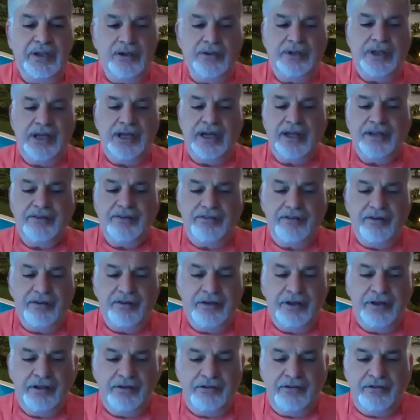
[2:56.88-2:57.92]
the
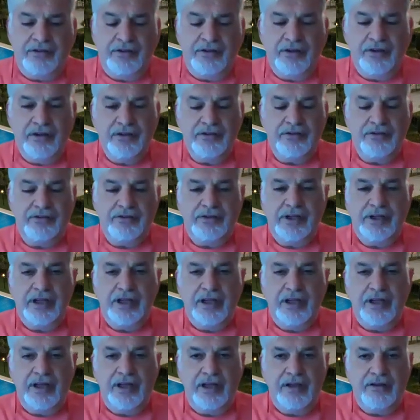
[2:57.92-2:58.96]
answer is not
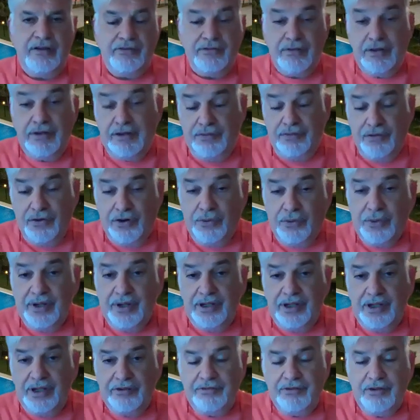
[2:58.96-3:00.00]

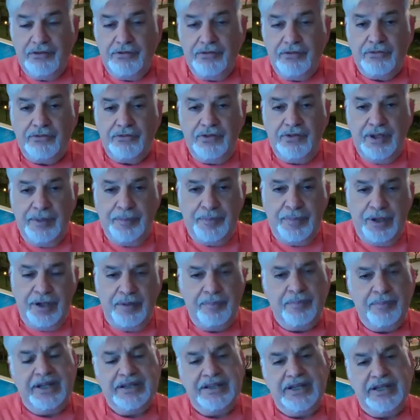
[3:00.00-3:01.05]
straightforward. It's not so
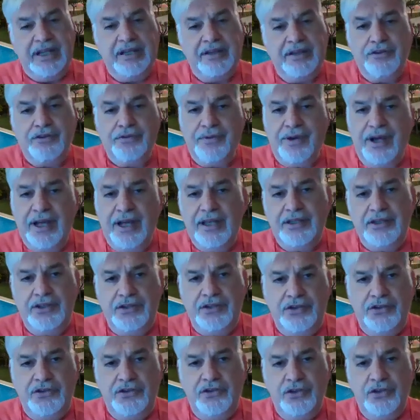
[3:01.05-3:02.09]
simple, but I'll try
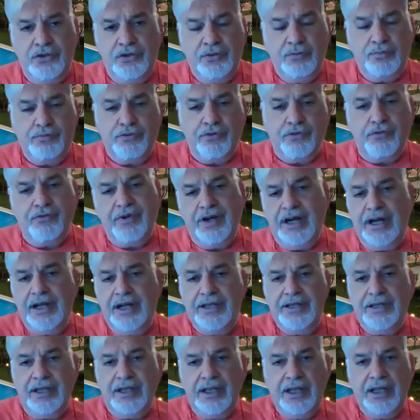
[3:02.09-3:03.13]
to
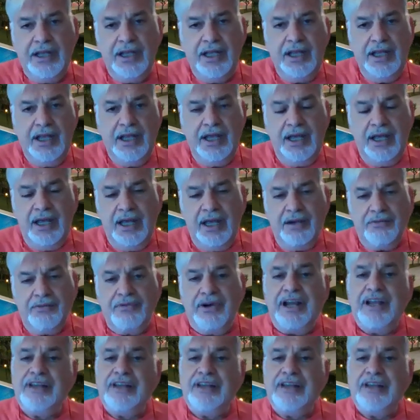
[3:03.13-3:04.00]
provide a